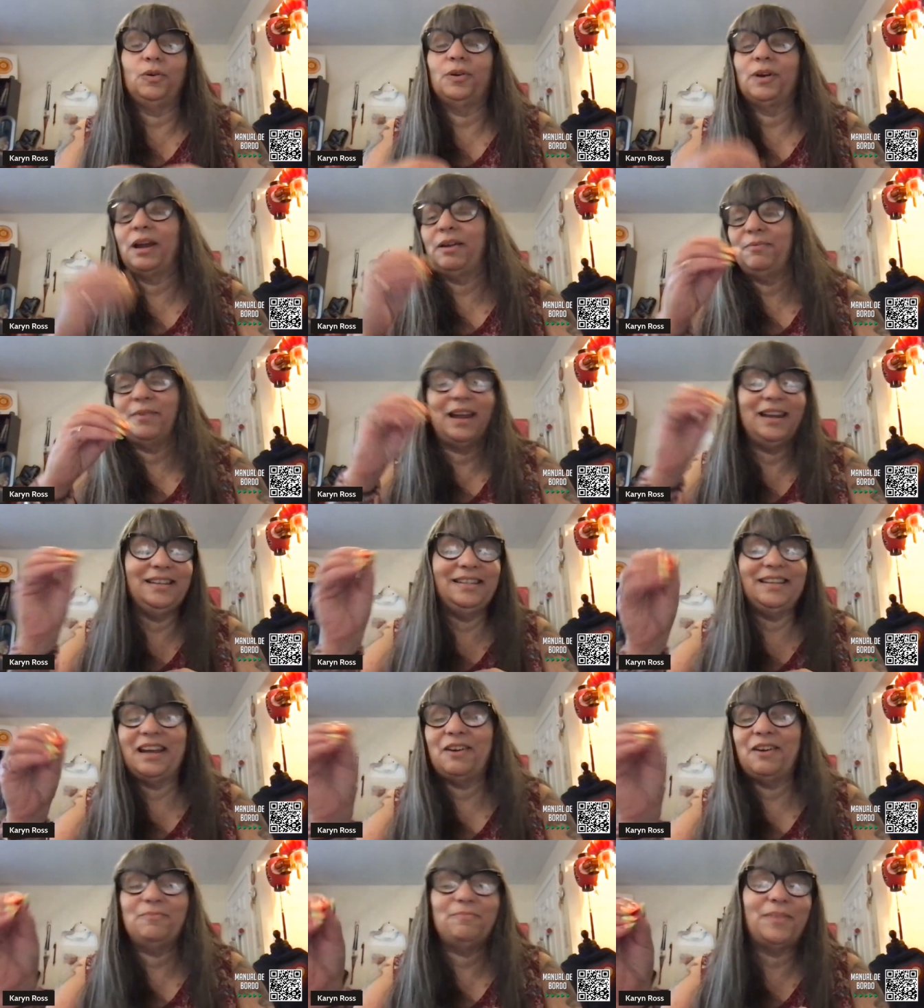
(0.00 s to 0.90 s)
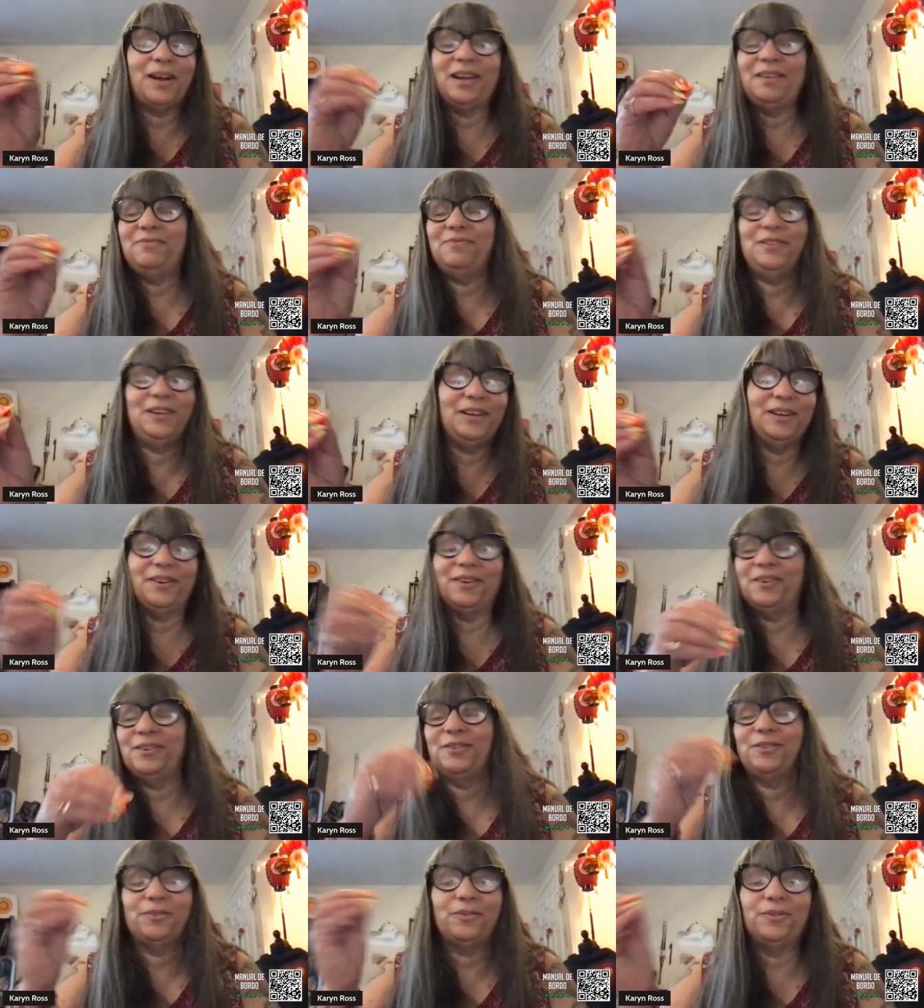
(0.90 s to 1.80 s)
or I write down my
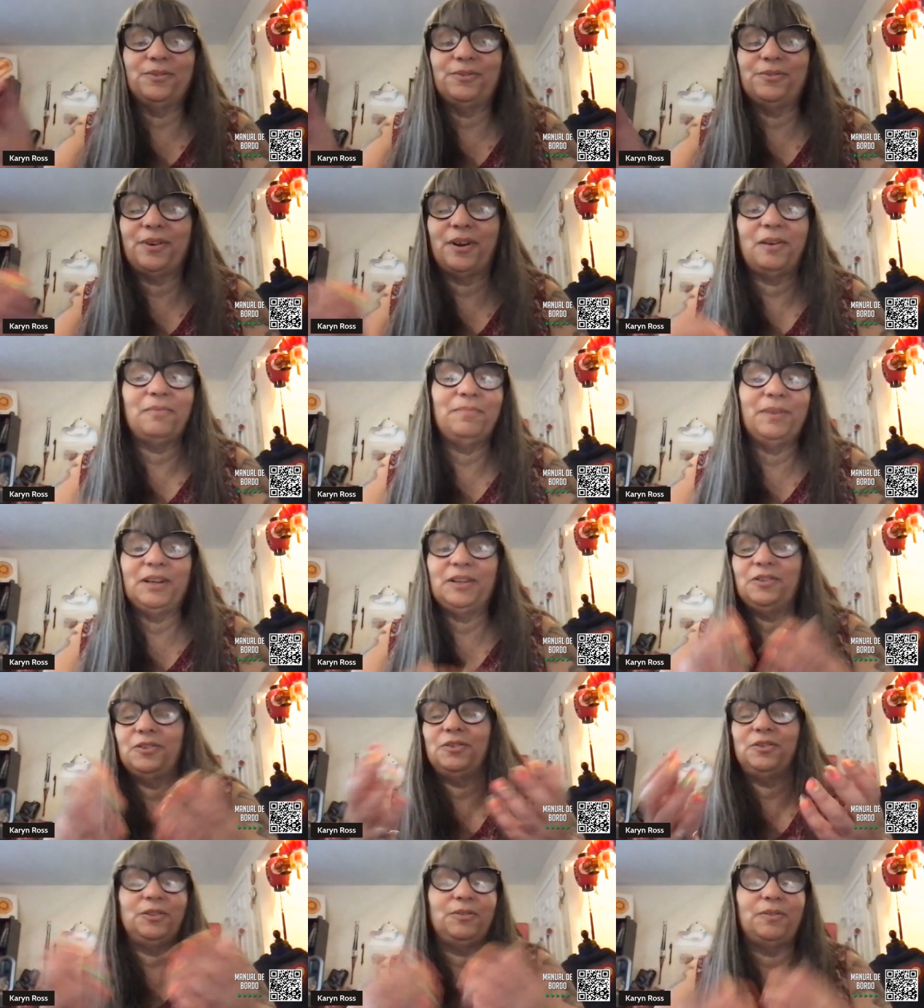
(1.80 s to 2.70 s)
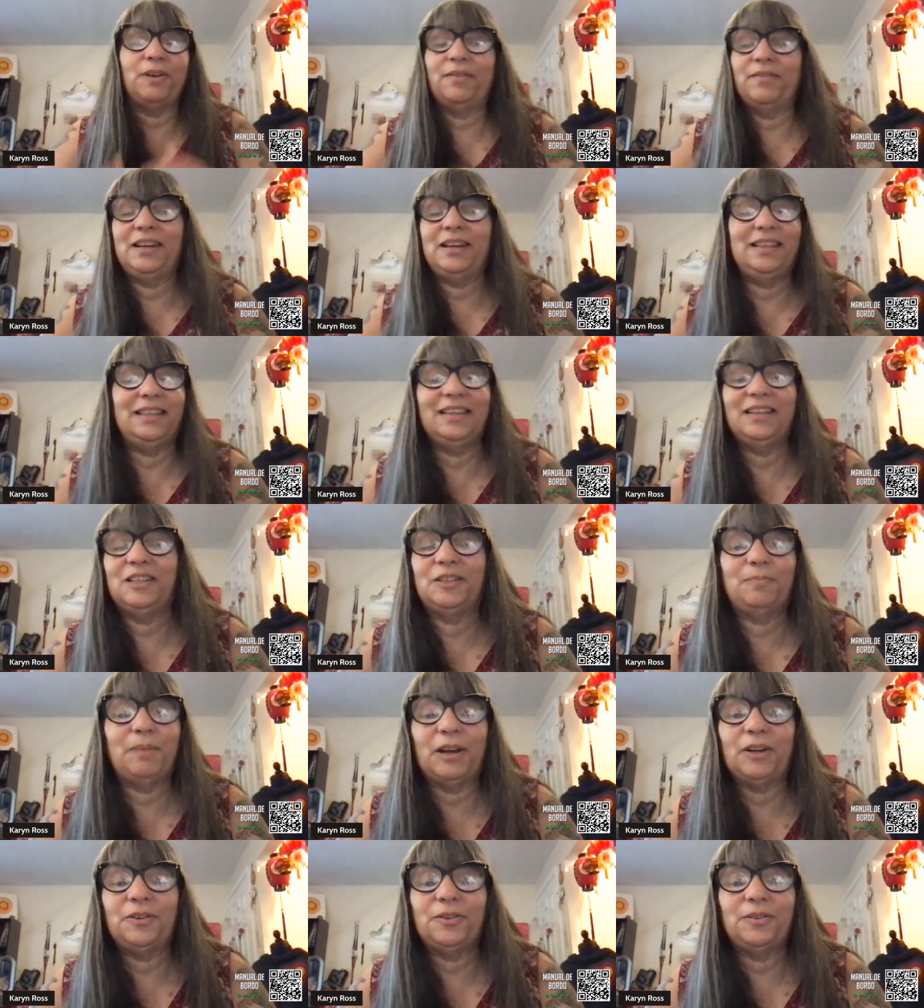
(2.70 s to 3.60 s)
fears or draw a picture. Do you have anything
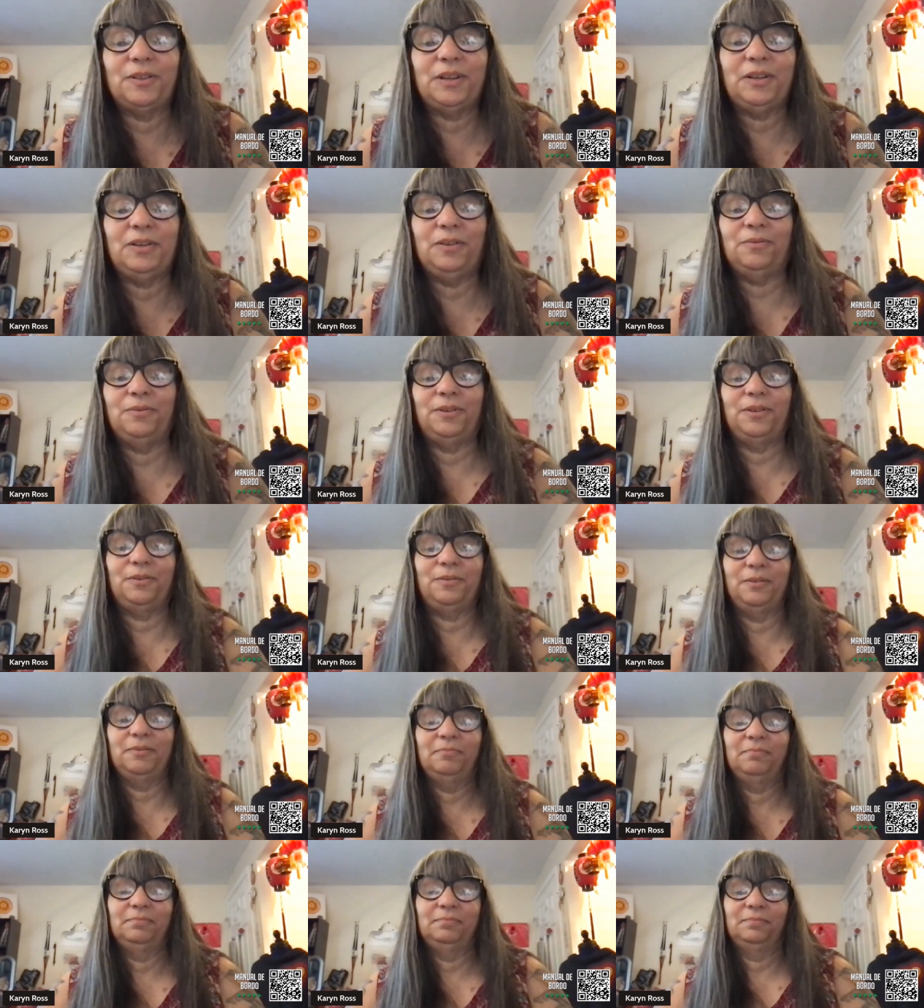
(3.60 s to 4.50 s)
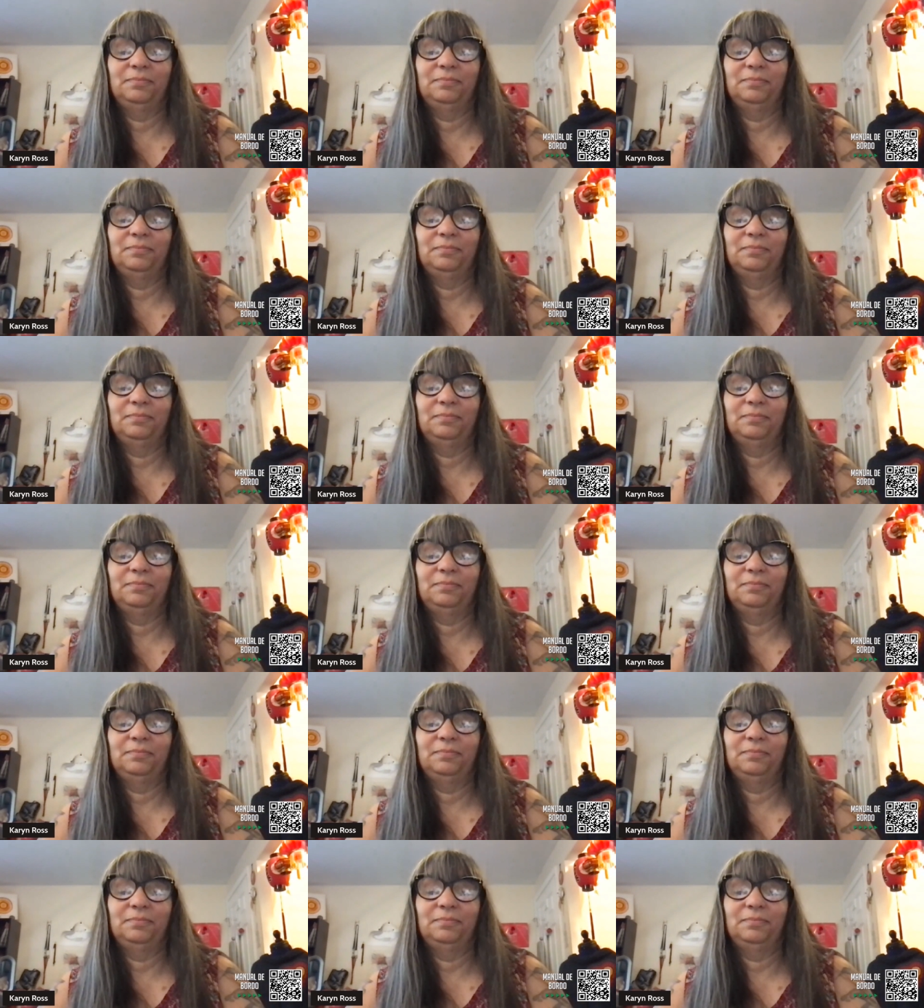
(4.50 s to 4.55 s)
special that you do?